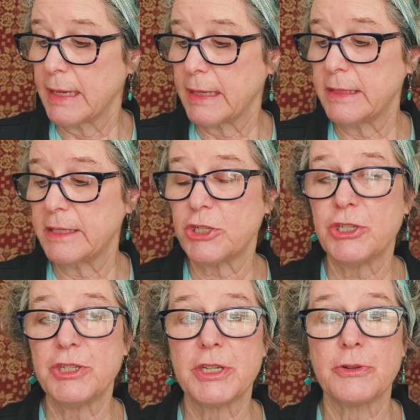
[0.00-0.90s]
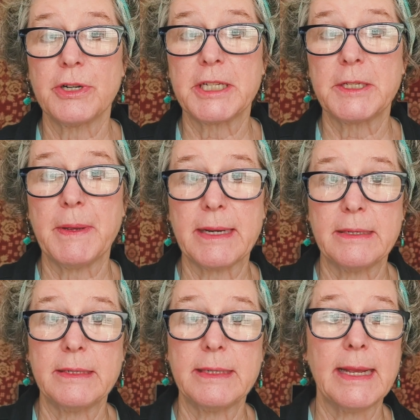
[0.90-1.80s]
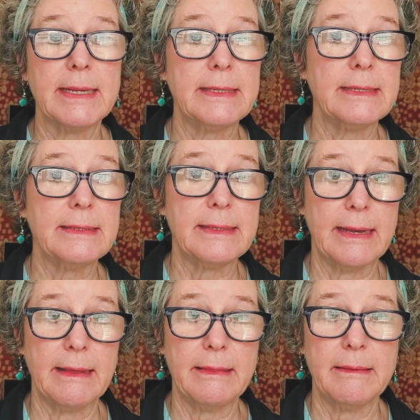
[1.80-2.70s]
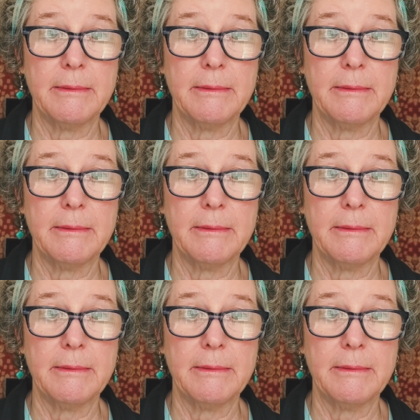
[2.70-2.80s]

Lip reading: conditions that are expected to end in death,